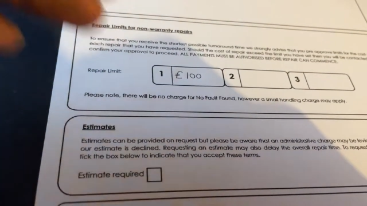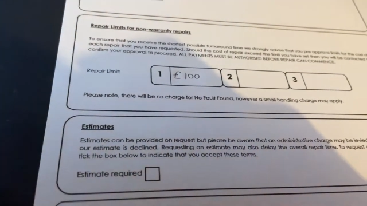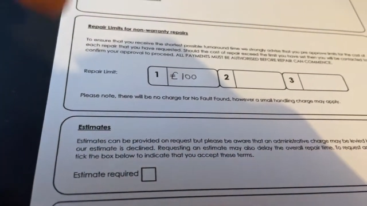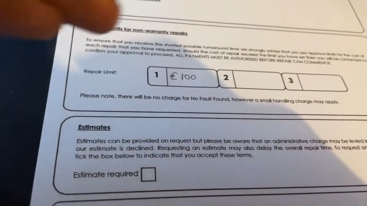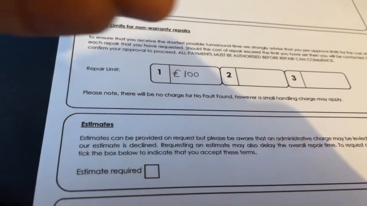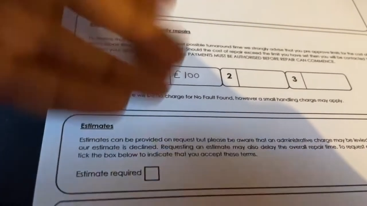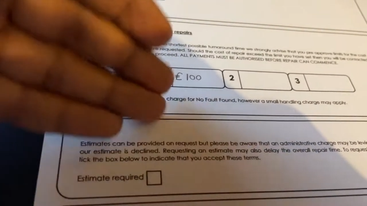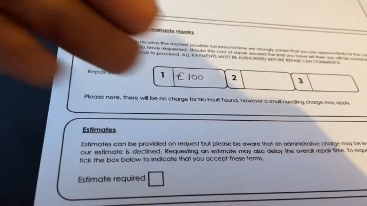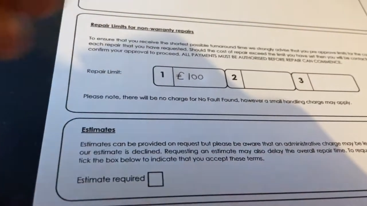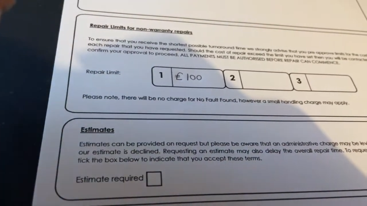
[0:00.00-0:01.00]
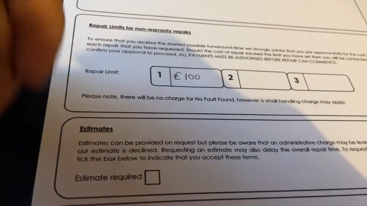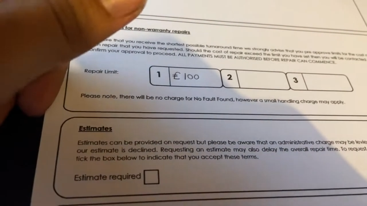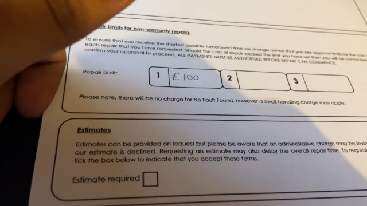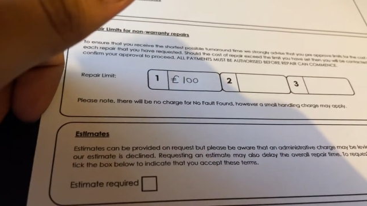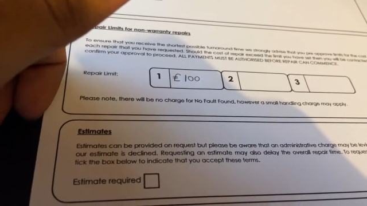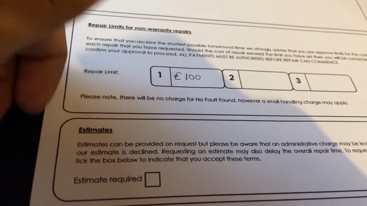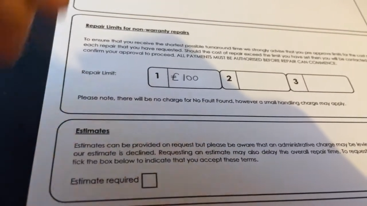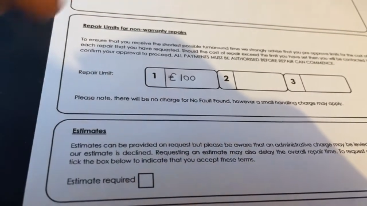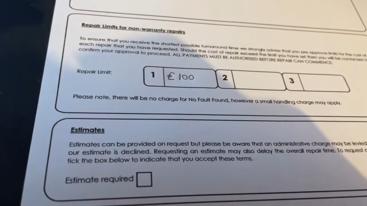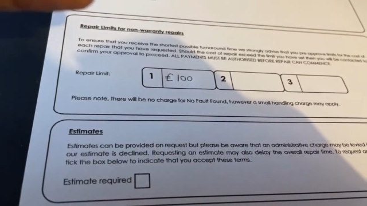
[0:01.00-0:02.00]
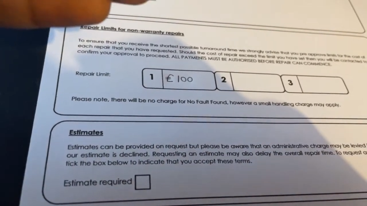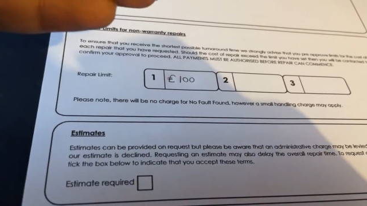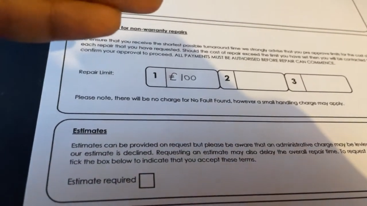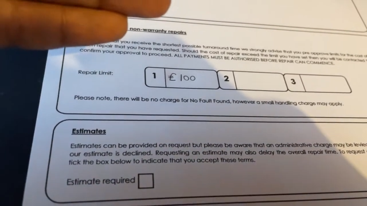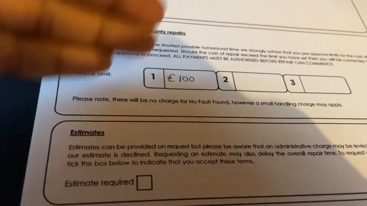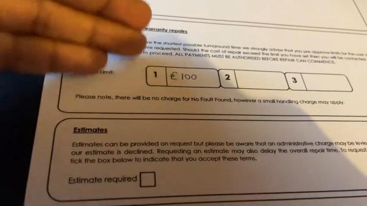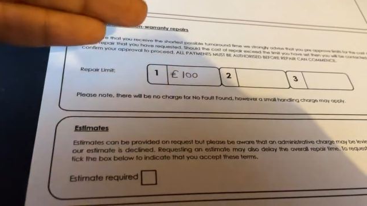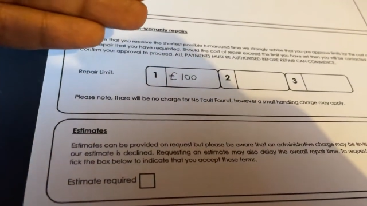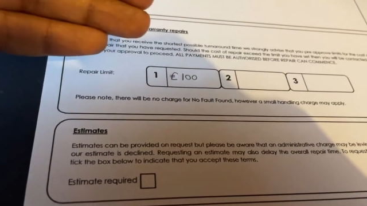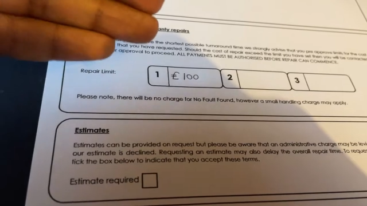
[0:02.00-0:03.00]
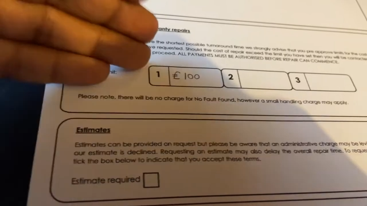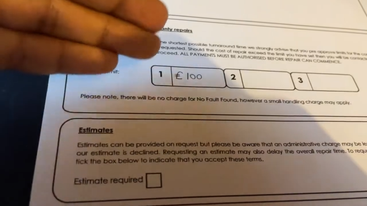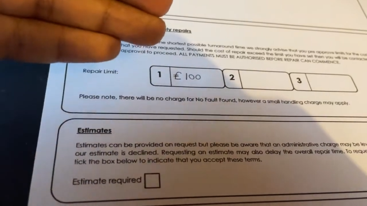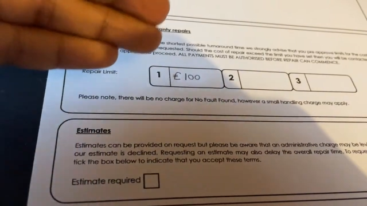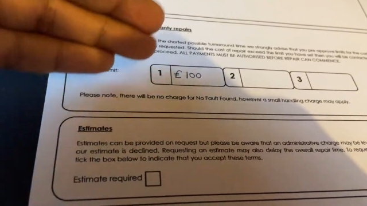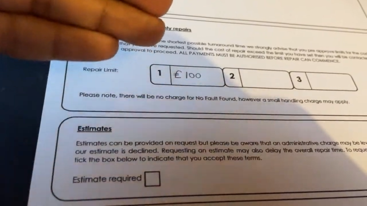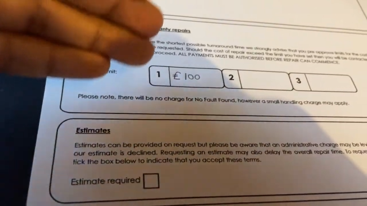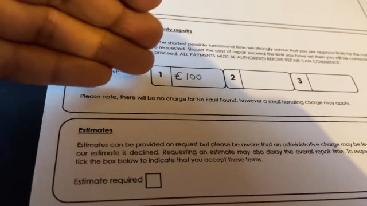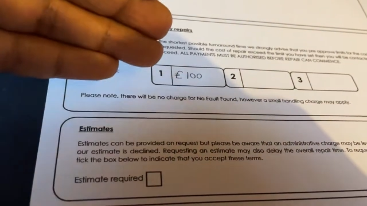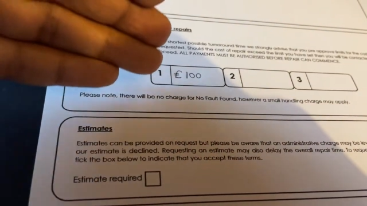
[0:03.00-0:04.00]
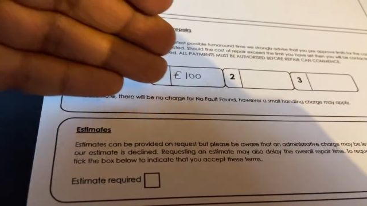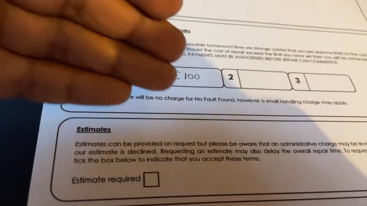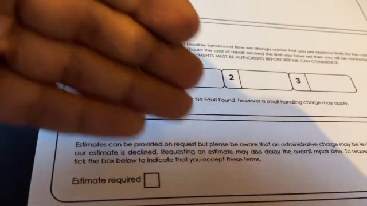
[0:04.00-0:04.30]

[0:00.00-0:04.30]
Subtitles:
(no speaker visible)